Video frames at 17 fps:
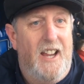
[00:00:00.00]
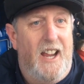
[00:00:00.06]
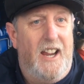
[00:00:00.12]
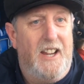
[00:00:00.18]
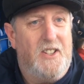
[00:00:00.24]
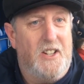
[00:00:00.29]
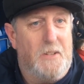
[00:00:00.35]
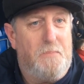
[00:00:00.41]

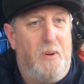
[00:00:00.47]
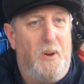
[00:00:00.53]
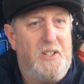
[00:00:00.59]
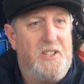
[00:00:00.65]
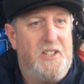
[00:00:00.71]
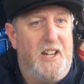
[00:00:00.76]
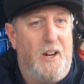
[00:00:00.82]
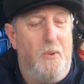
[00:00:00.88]
He just
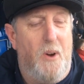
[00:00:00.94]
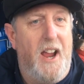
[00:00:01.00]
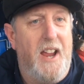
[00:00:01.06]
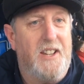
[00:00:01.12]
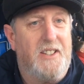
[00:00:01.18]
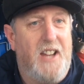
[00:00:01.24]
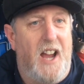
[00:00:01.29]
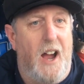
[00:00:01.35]
puts it
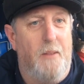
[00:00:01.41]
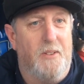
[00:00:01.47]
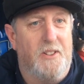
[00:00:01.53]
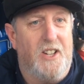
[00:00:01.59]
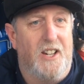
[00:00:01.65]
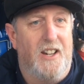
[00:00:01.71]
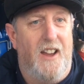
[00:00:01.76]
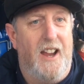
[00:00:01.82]
away as calm
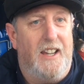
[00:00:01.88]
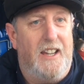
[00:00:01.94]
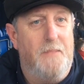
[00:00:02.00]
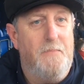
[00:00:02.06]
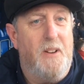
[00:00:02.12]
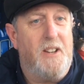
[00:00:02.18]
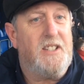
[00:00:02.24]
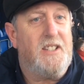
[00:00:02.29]
as you like.
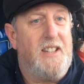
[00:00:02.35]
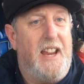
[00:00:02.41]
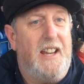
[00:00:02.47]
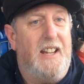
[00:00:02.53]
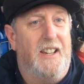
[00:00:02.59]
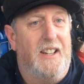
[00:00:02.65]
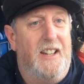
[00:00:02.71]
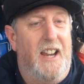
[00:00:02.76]
He must
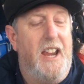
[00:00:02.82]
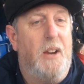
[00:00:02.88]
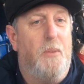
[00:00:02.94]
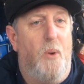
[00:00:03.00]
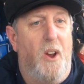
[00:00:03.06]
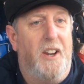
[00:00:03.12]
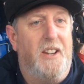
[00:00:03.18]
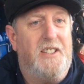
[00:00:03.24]
think that
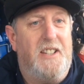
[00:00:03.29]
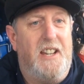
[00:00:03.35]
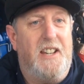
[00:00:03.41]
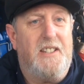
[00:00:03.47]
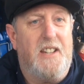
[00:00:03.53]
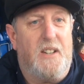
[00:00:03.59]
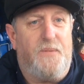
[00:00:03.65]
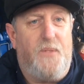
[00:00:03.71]
League One is the
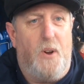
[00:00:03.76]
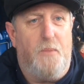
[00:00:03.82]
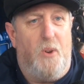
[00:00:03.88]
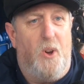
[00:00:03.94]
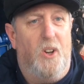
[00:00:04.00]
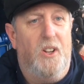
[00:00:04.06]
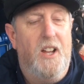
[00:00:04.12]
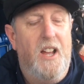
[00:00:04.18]
easiest
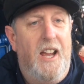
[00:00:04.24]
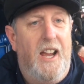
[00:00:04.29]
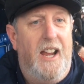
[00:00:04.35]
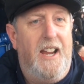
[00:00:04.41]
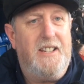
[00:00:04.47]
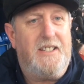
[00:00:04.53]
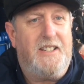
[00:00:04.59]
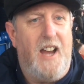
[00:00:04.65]
football
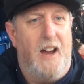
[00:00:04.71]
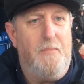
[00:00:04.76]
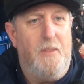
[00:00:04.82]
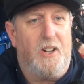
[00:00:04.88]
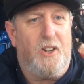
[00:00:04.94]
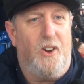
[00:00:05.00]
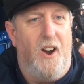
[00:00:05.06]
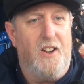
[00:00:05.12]
he's come
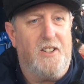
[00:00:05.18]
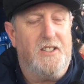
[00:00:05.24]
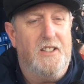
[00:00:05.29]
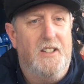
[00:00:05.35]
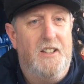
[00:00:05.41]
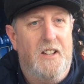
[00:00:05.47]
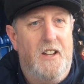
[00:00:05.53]
across.